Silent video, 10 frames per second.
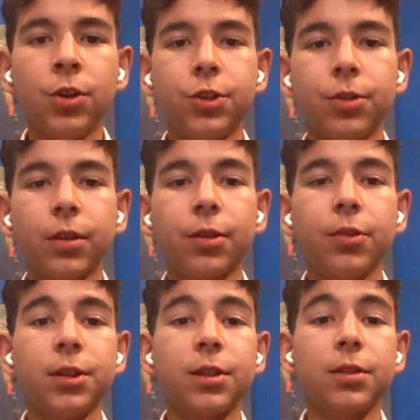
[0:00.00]
During the
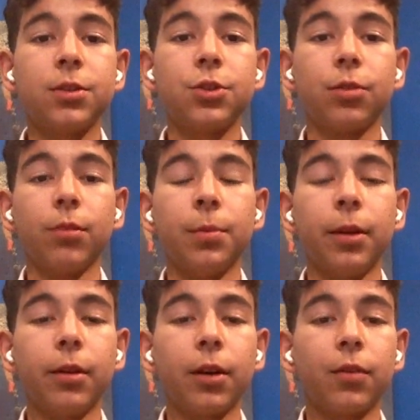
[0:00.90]
research into genre
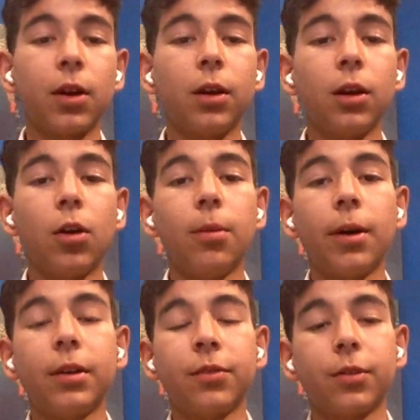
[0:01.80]
period, I've learned a lot
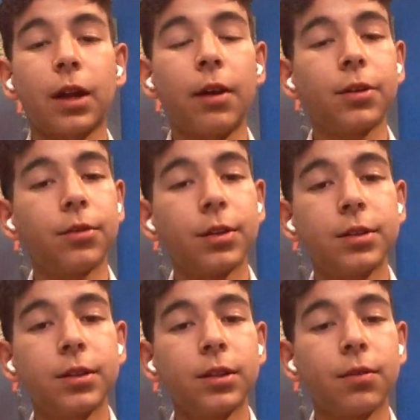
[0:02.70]
about different
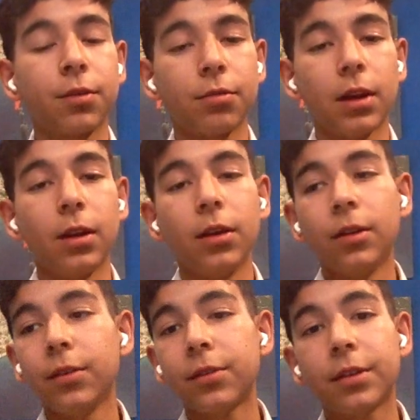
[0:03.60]
characteristics of
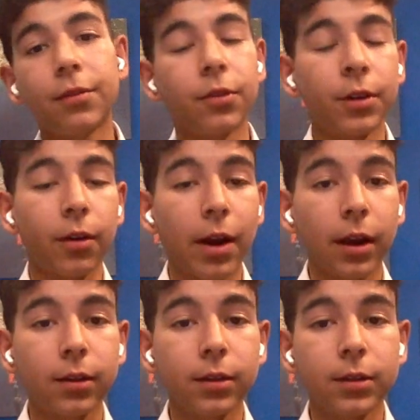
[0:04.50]
thrillers, different
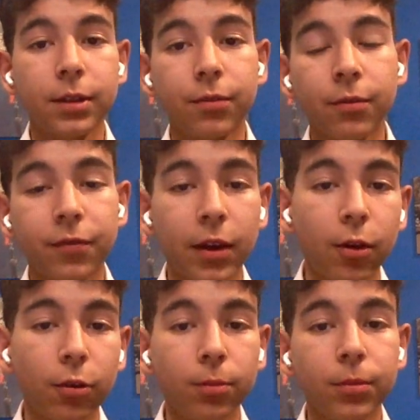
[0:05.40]
directors, different
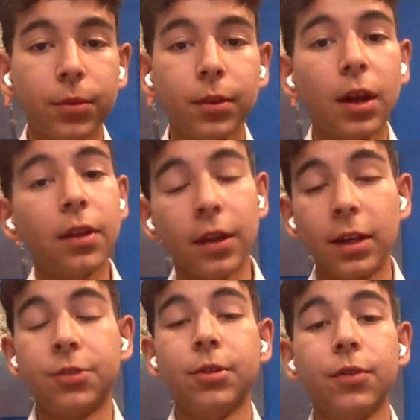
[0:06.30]
films, the
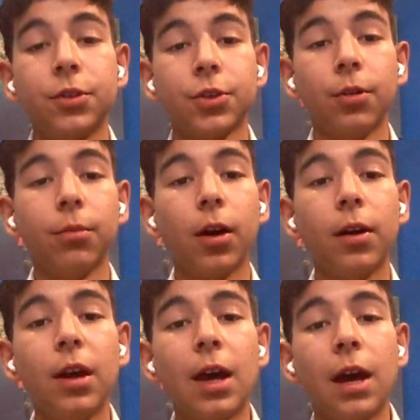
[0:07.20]
history of the genre,
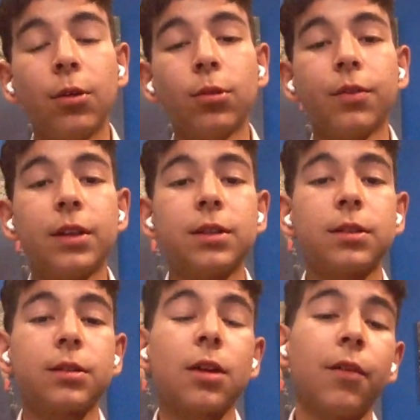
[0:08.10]
and all of this
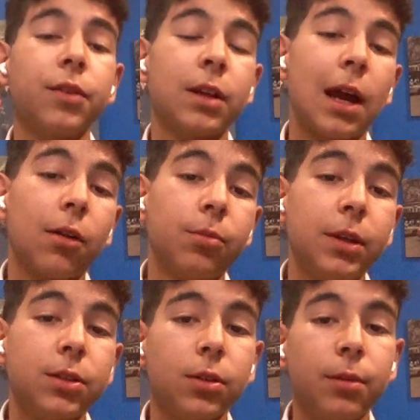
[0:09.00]
stuff has allowed
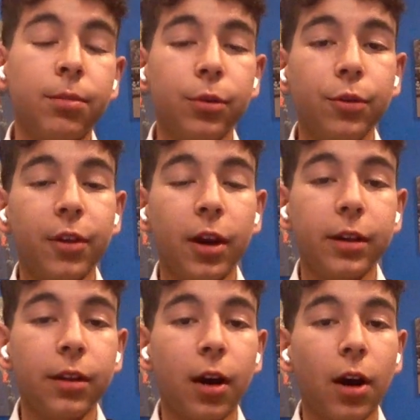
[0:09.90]
me to improve the
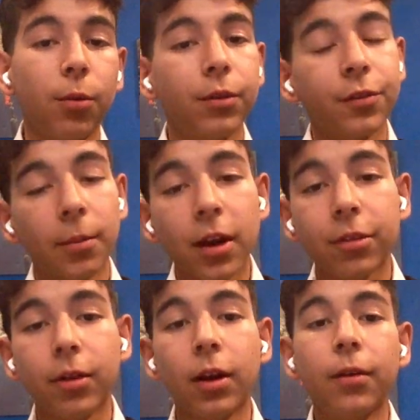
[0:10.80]
idea that I want for my
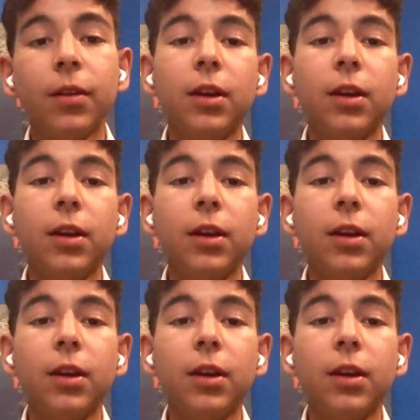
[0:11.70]
thriller.